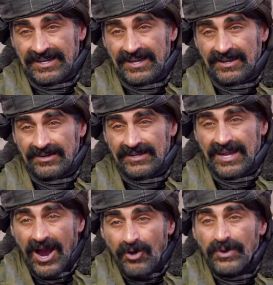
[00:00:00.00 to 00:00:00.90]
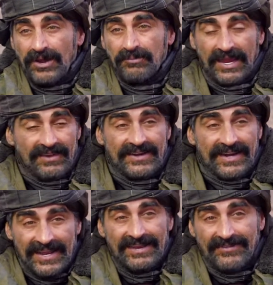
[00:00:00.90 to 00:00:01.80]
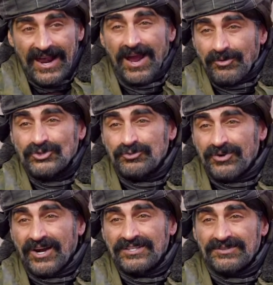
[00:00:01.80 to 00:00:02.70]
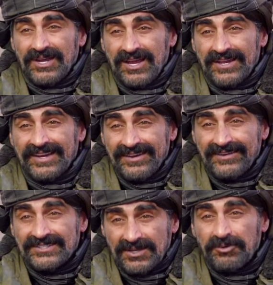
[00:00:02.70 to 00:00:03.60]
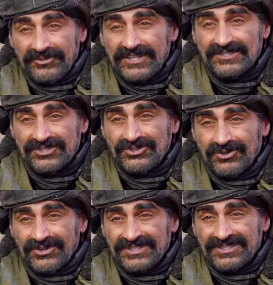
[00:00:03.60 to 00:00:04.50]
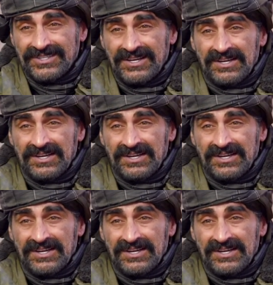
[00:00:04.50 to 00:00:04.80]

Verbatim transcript: And now we, even even I was surprised uh, hearing some of these stories,